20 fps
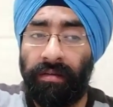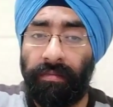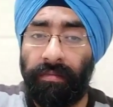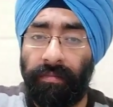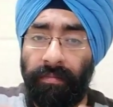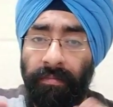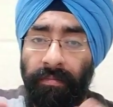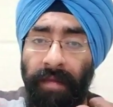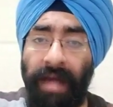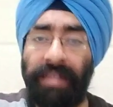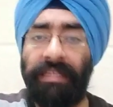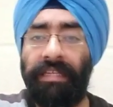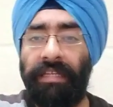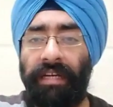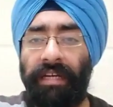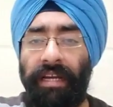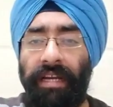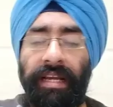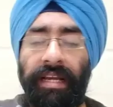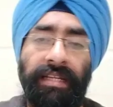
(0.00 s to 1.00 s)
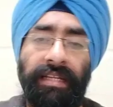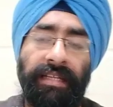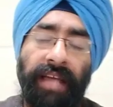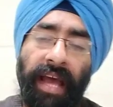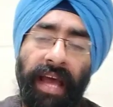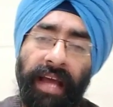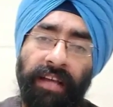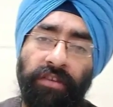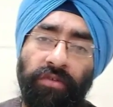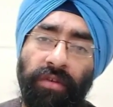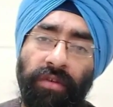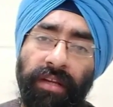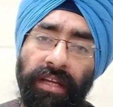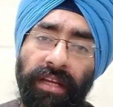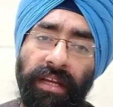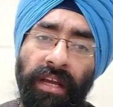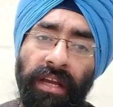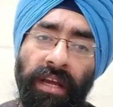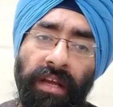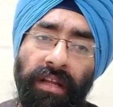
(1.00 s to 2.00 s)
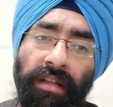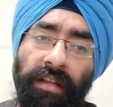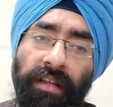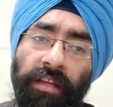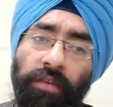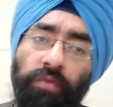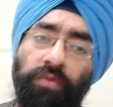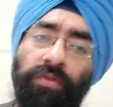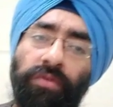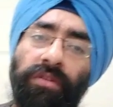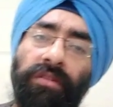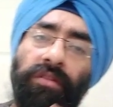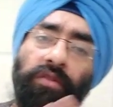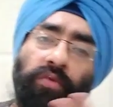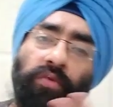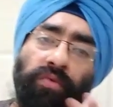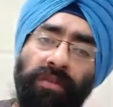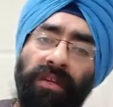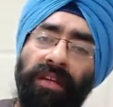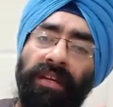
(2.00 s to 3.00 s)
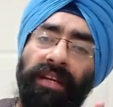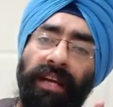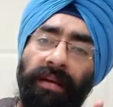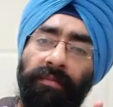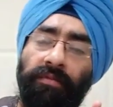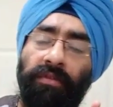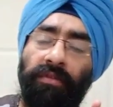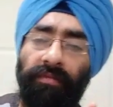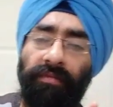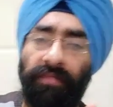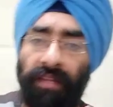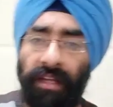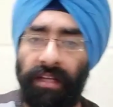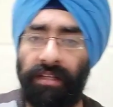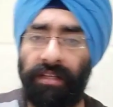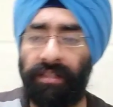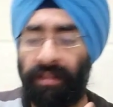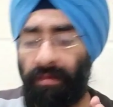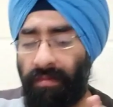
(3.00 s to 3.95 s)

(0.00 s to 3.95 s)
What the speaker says: master cleanse, actually they use two, three types of things.